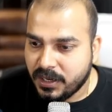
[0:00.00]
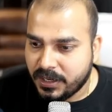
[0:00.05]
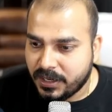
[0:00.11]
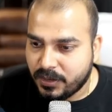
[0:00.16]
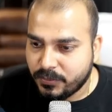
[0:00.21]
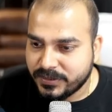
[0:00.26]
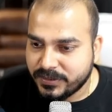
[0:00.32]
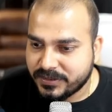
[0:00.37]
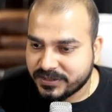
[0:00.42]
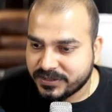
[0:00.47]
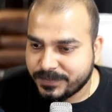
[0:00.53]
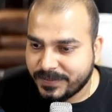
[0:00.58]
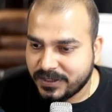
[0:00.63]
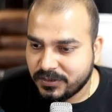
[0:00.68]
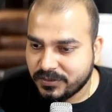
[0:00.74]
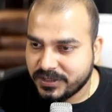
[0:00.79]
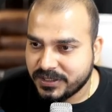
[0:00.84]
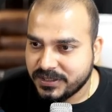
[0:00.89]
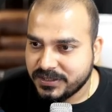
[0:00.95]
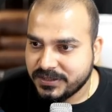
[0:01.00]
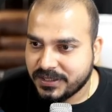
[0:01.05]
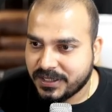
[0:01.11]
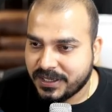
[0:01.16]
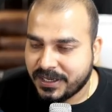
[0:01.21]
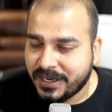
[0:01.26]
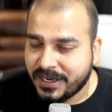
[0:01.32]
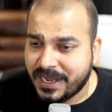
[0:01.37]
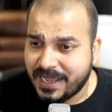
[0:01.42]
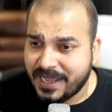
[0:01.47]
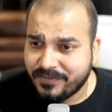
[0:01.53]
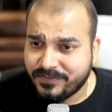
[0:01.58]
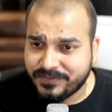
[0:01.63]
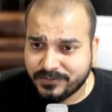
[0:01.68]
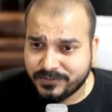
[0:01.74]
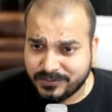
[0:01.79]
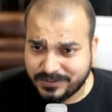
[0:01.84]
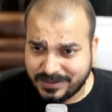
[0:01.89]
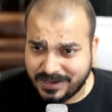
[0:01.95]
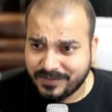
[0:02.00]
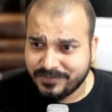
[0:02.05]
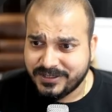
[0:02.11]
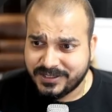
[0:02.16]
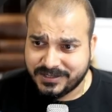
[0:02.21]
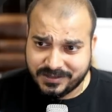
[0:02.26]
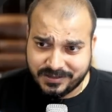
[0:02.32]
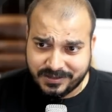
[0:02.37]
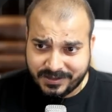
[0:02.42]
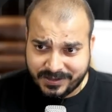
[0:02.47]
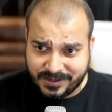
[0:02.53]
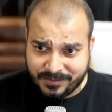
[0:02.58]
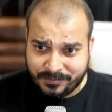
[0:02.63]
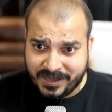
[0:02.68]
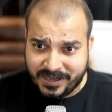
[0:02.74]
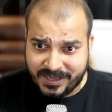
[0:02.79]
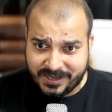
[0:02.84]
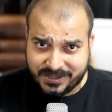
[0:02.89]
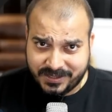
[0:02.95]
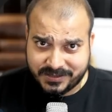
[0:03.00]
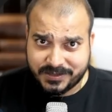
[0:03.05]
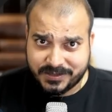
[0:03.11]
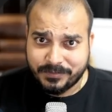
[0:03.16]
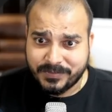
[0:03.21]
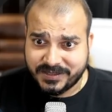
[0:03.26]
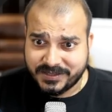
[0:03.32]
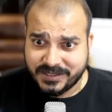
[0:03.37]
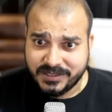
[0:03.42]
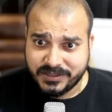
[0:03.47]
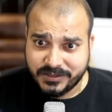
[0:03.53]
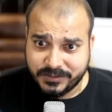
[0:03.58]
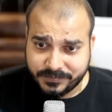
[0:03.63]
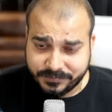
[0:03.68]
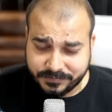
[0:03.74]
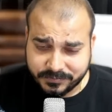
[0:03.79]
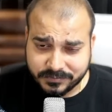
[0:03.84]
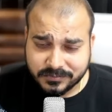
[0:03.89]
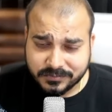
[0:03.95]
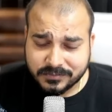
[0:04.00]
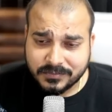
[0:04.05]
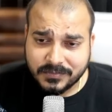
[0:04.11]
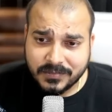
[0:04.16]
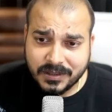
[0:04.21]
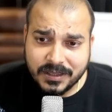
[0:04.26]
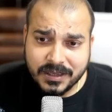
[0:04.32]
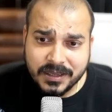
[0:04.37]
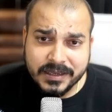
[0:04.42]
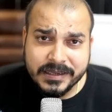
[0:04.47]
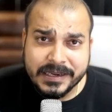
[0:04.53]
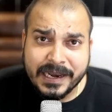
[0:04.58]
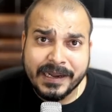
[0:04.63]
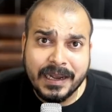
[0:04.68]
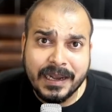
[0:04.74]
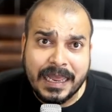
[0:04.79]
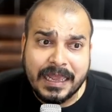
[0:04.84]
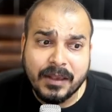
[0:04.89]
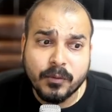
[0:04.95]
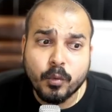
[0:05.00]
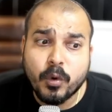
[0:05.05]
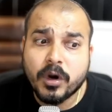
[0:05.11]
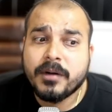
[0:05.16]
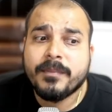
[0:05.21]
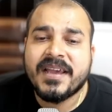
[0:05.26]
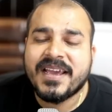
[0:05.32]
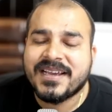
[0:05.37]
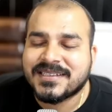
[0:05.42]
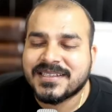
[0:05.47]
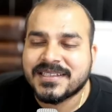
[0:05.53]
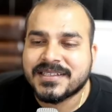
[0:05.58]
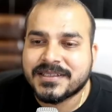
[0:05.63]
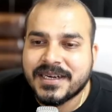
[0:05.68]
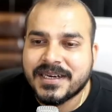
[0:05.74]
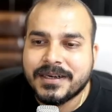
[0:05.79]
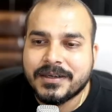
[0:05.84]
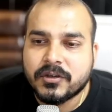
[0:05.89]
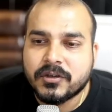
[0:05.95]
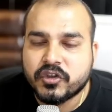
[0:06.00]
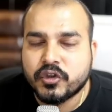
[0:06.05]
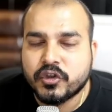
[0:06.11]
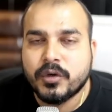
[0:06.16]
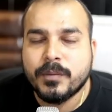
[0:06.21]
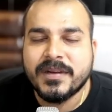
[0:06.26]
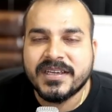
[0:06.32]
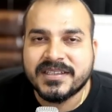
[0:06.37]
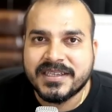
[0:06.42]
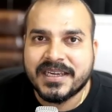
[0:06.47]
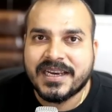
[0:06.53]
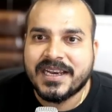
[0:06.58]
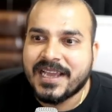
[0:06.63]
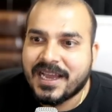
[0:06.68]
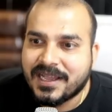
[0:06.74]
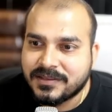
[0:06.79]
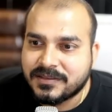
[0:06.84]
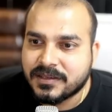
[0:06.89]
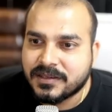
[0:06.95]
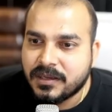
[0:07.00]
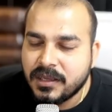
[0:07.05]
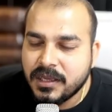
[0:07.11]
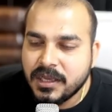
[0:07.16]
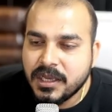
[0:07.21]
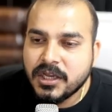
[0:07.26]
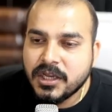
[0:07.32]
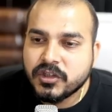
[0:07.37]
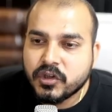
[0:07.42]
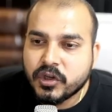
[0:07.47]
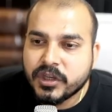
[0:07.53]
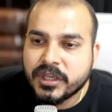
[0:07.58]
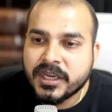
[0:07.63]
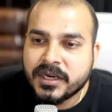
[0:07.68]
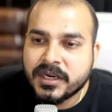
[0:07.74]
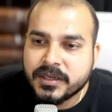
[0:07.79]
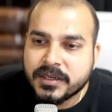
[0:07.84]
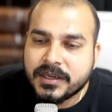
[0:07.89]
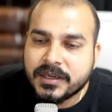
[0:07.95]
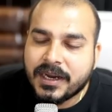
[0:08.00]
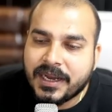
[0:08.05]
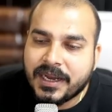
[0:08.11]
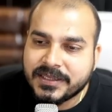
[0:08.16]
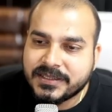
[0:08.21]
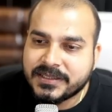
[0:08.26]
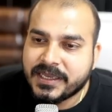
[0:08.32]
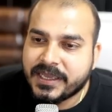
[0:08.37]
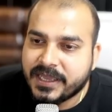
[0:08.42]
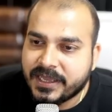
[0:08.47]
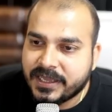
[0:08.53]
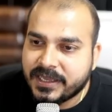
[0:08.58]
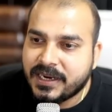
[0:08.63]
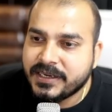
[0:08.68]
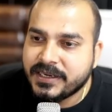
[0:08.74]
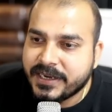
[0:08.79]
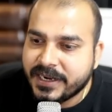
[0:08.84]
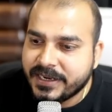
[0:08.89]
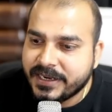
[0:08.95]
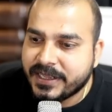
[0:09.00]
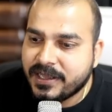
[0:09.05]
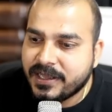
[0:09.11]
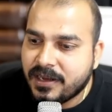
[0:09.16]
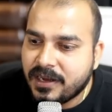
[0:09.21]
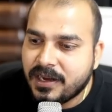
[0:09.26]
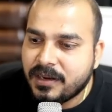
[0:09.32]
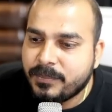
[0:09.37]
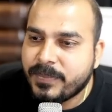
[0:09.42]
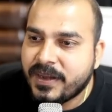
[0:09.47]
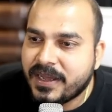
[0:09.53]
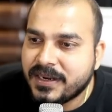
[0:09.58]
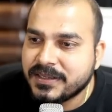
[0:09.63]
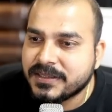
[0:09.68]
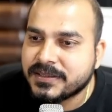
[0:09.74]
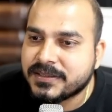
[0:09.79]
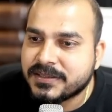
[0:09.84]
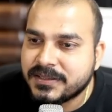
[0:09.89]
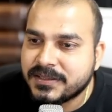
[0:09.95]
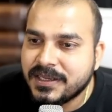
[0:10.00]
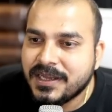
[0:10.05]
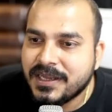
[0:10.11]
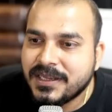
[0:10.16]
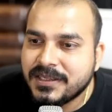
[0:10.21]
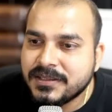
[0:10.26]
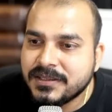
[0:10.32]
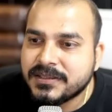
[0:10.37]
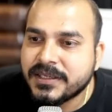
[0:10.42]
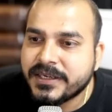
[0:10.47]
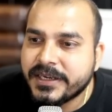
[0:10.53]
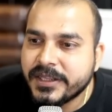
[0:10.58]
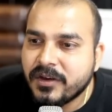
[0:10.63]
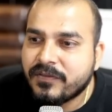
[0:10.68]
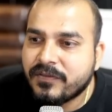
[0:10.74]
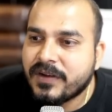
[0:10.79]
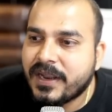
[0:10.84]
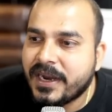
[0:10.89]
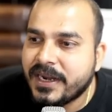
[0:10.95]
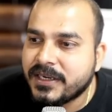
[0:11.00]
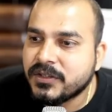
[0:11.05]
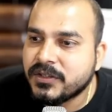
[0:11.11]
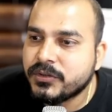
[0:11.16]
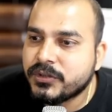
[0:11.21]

Now with respect to this, uh, I have I've just written my custom message that like what my assistant should basically answer. So here I say content. Ah, Paris, the city of light.